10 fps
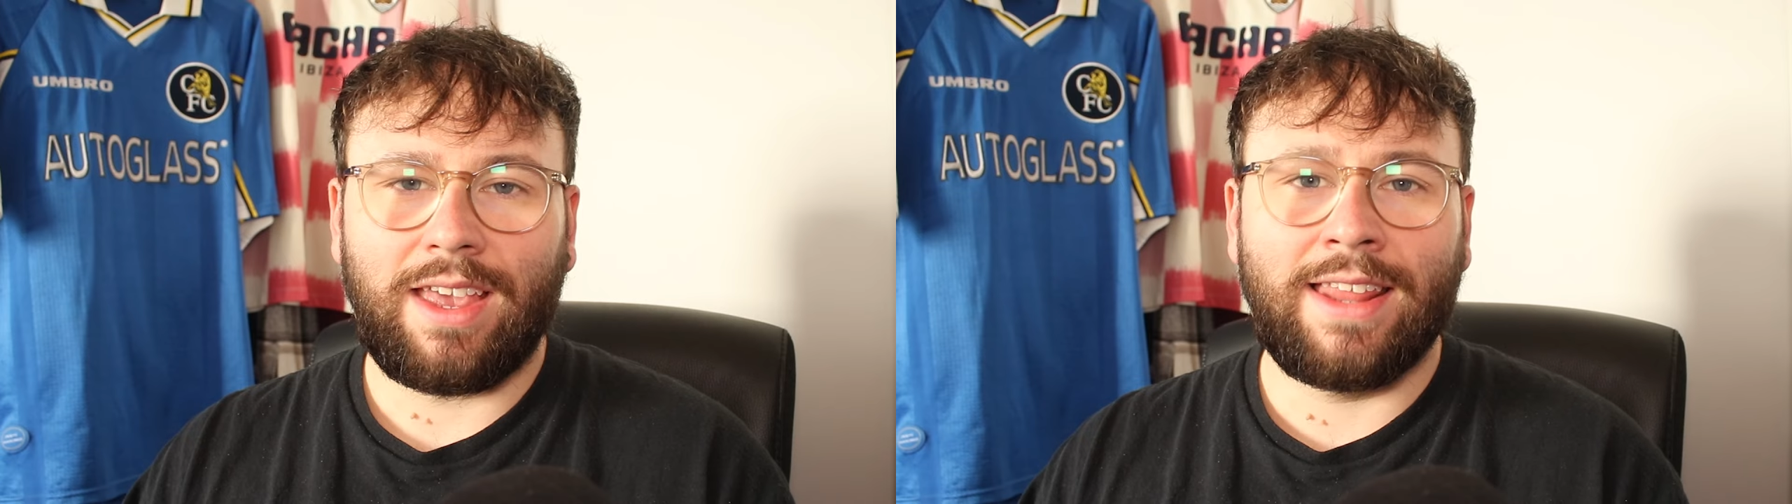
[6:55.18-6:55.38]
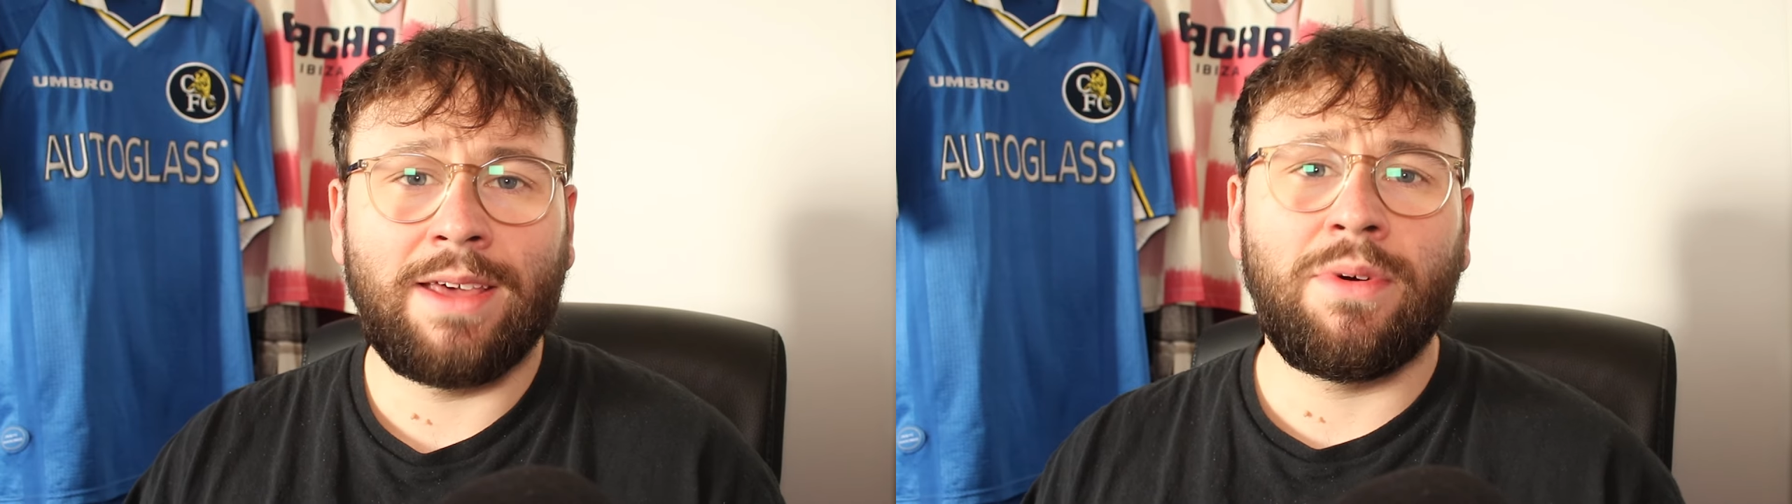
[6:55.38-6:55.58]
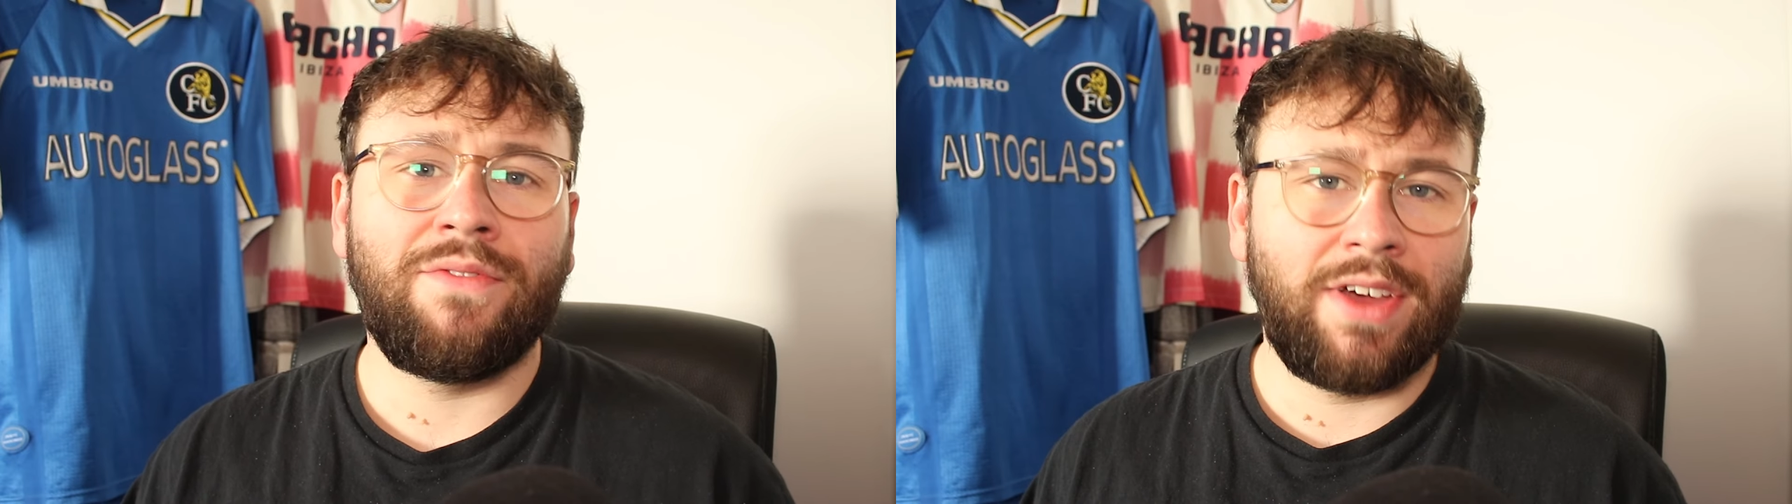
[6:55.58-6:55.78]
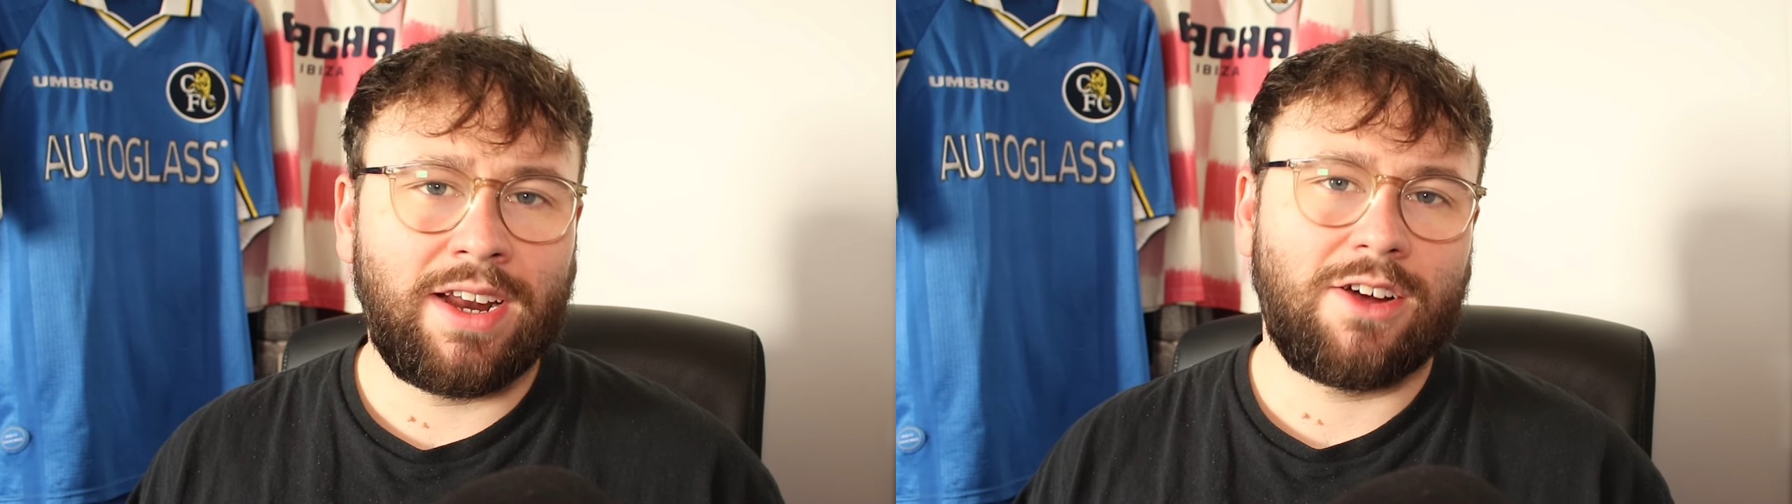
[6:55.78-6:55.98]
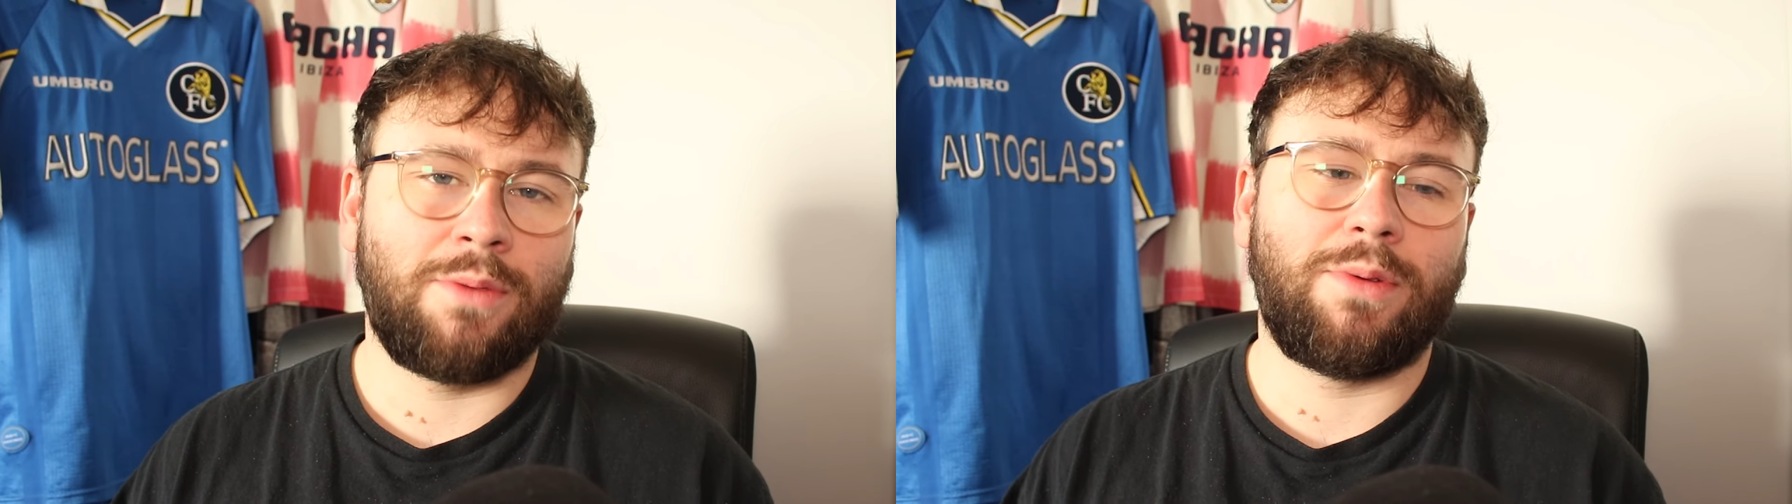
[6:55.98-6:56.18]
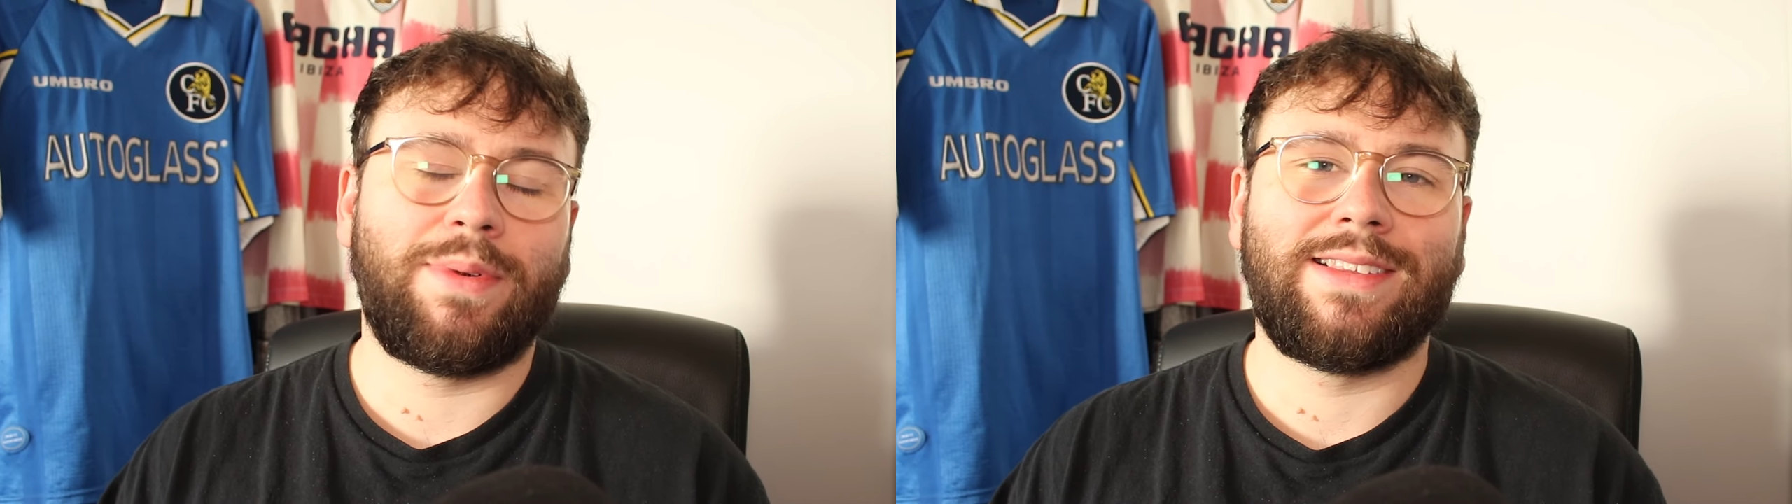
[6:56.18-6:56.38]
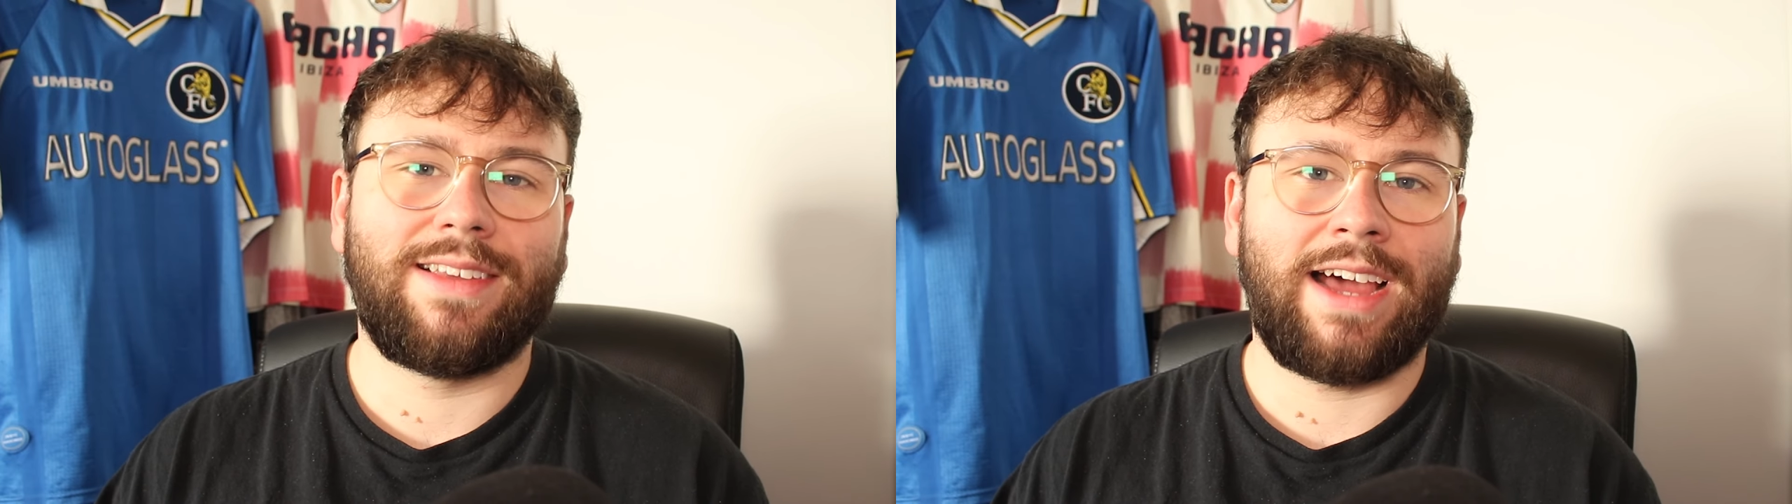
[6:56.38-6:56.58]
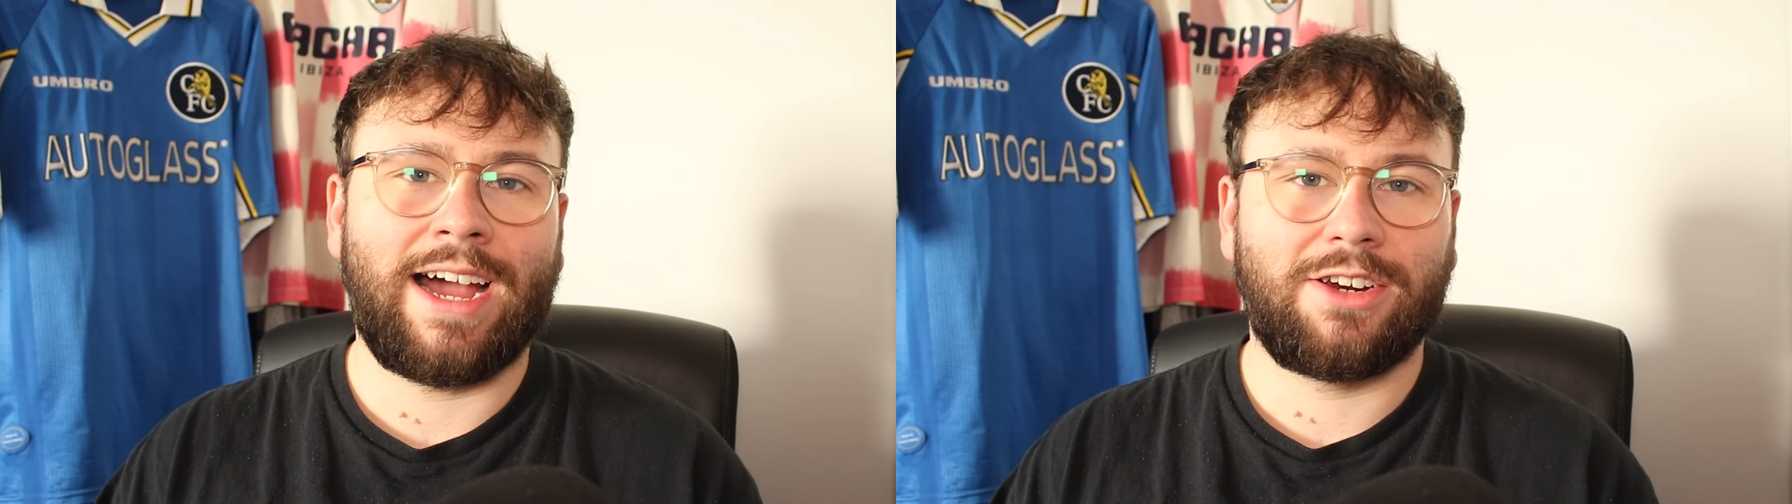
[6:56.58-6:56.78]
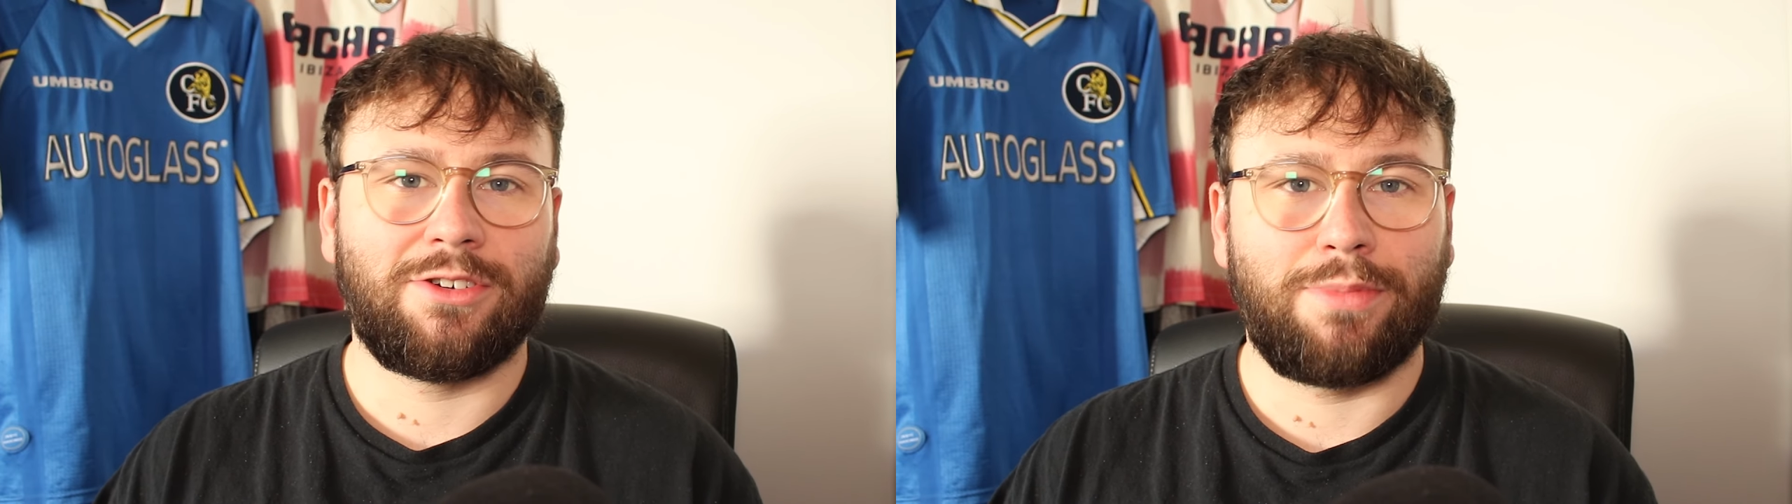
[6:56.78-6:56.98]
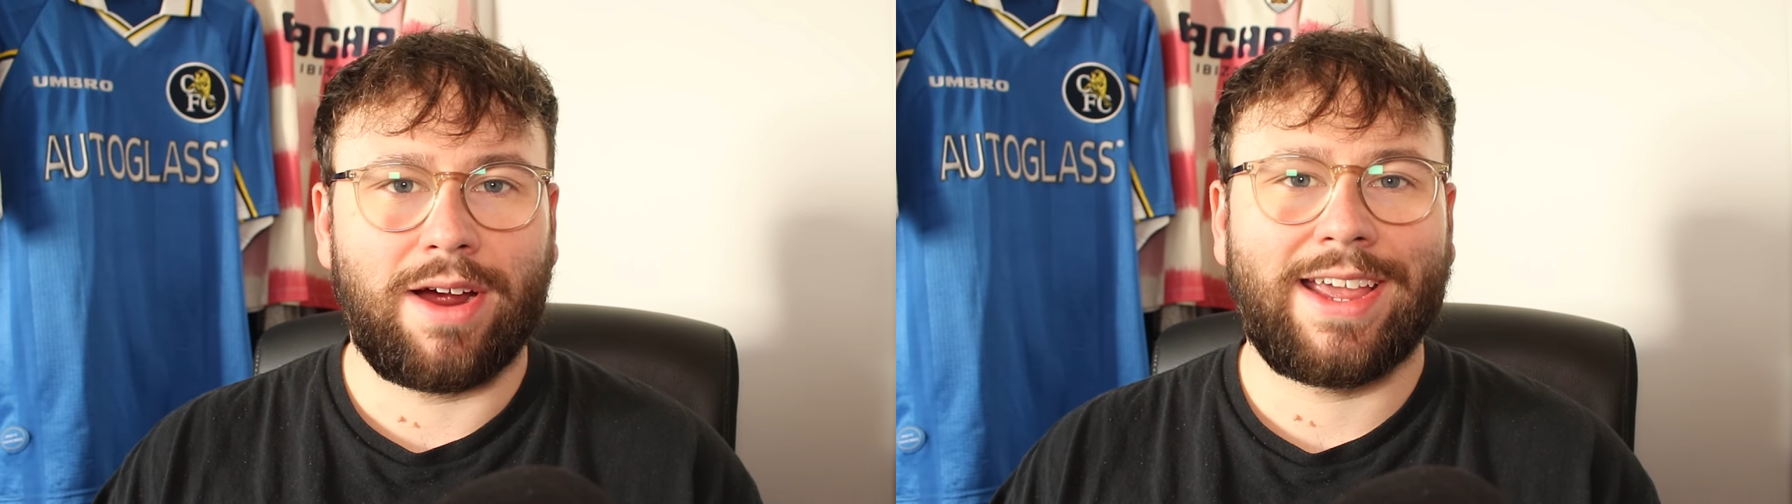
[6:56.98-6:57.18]
And then when Villa come up into the
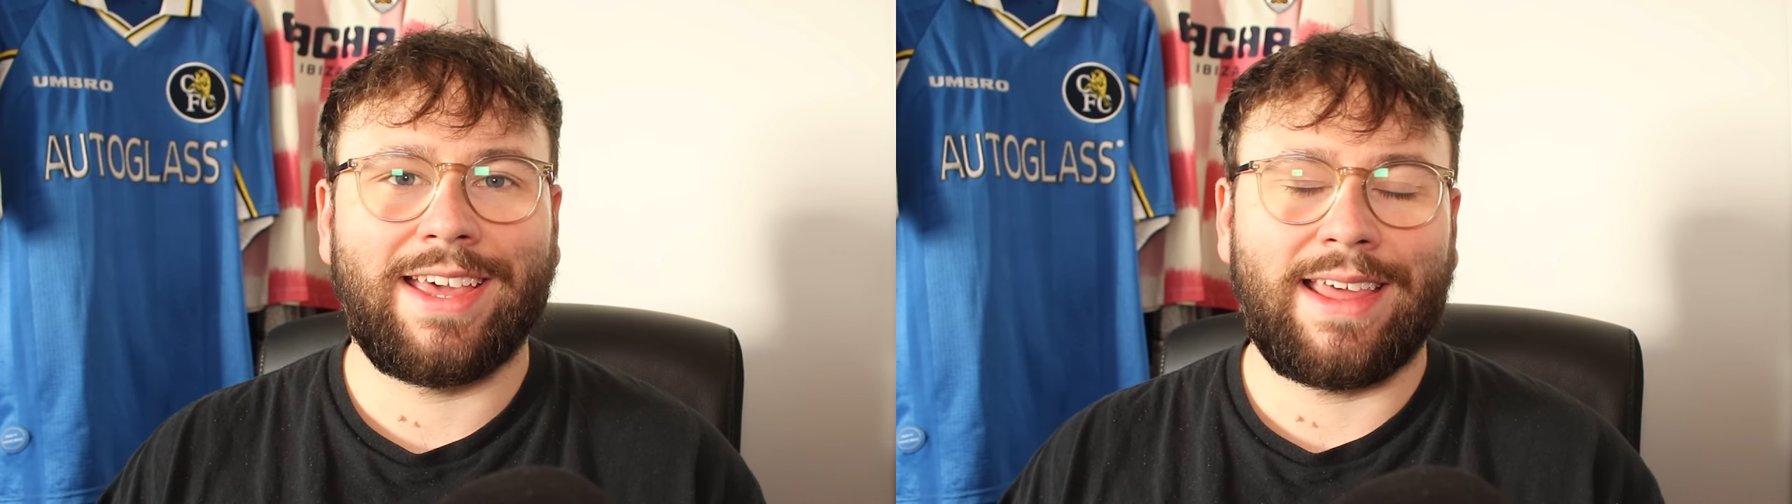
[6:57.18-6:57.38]
actual bracket,